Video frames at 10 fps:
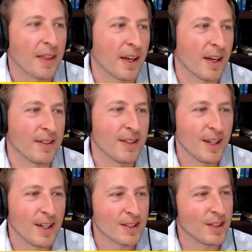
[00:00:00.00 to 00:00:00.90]
and then
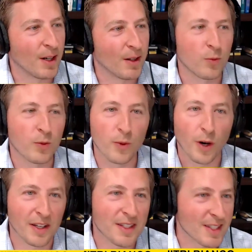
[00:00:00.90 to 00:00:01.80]
you know we
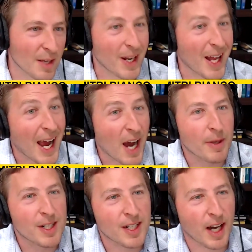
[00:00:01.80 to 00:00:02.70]
want to see it, but
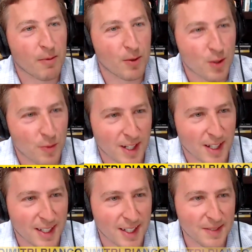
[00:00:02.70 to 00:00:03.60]
how much time do you spend
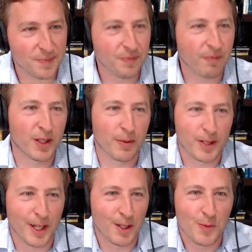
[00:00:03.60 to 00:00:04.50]
on that? And to
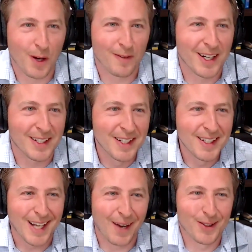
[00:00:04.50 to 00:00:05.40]
Matteo's point, right?
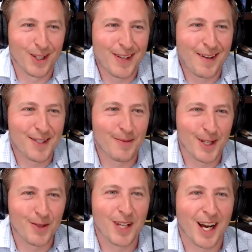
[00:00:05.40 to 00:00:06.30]
I would love to have
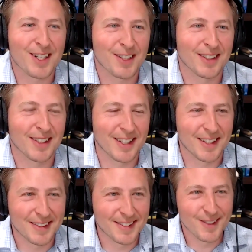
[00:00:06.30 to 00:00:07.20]
somebody who's actually
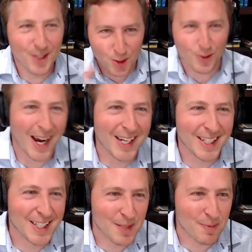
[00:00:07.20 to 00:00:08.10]
like
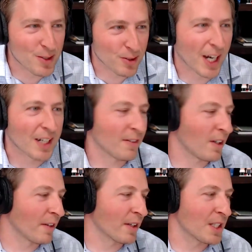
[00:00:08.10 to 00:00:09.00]
tracking, keeping track of
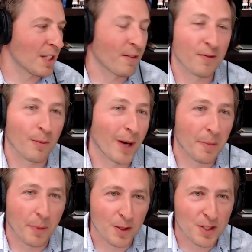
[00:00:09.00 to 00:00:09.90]
all of it. Because even for
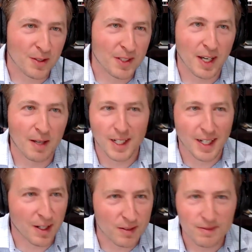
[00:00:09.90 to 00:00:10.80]
my personal time
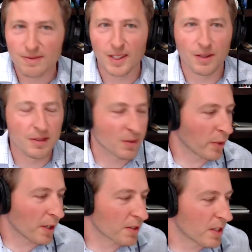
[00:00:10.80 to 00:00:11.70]
now, you know,
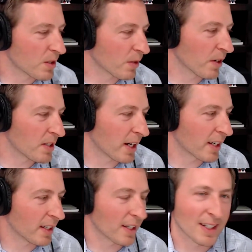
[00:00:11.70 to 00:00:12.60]
well seasoned over a
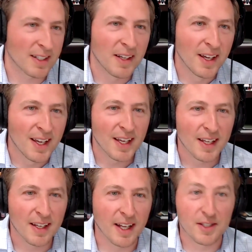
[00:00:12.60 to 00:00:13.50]
decade in,
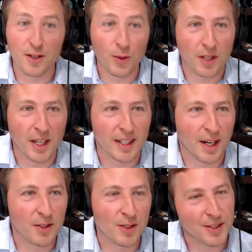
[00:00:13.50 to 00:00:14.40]
it's a new thing
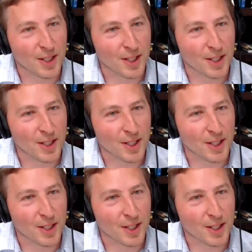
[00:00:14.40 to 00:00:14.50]
now.